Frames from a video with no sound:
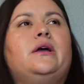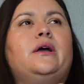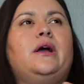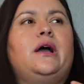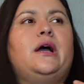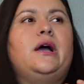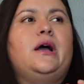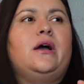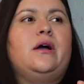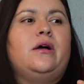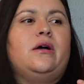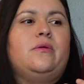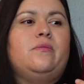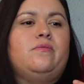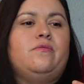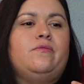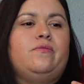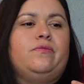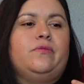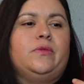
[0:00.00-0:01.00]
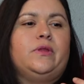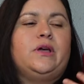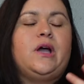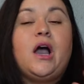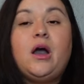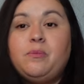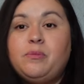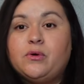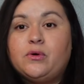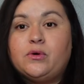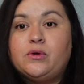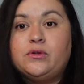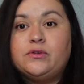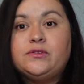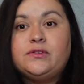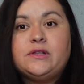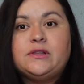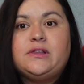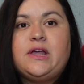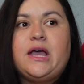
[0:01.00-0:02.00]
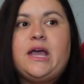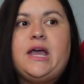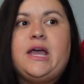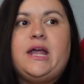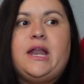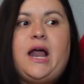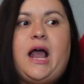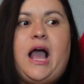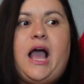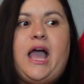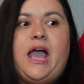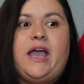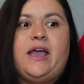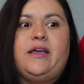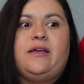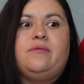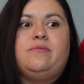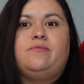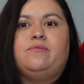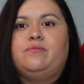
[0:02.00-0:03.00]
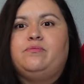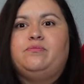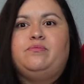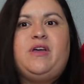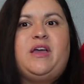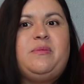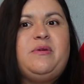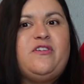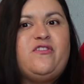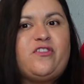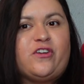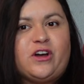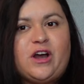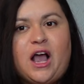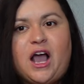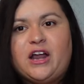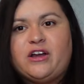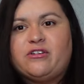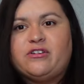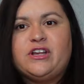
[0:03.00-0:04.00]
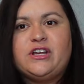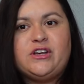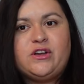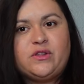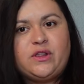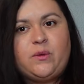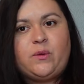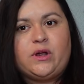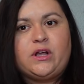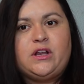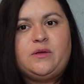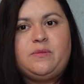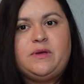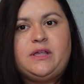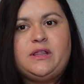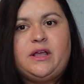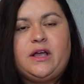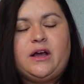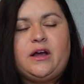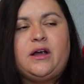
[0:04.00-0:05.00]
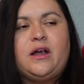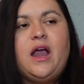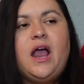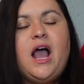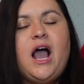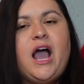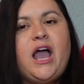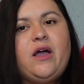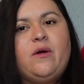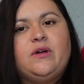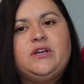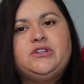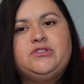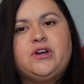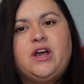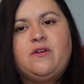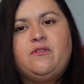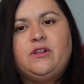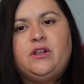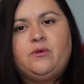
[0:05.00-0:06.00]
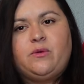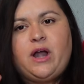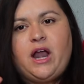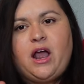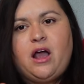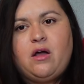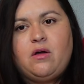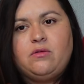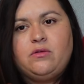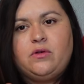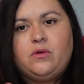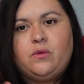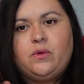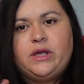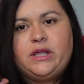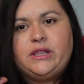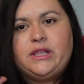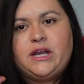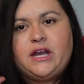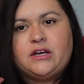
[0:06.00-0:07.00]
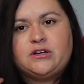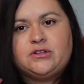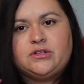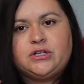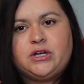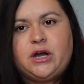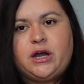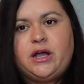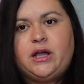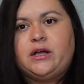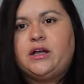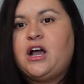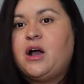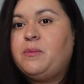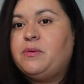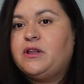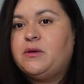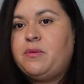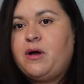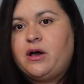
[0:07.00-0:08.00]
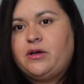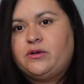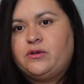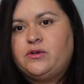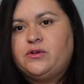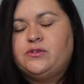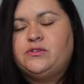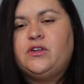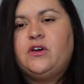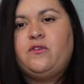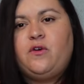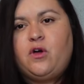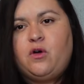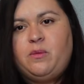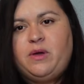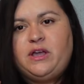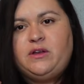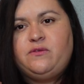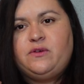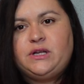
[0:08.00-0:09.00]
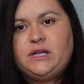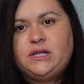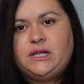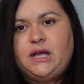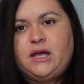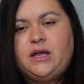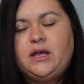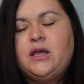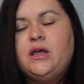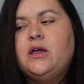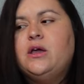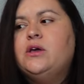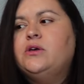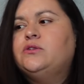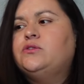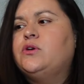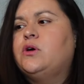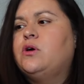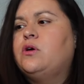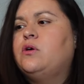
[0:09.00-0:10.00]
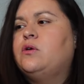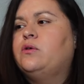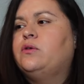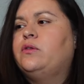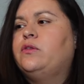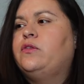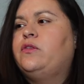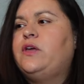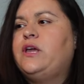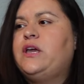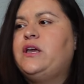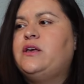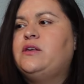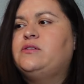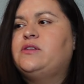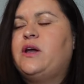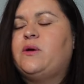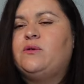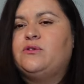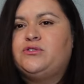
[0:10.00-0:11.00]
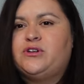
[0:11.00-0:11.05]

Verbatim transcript: um, couples that I maybe forgot or didn't know they were going to be there, I always travel around with an extra couple of bottles of homemade vanilla. So these I will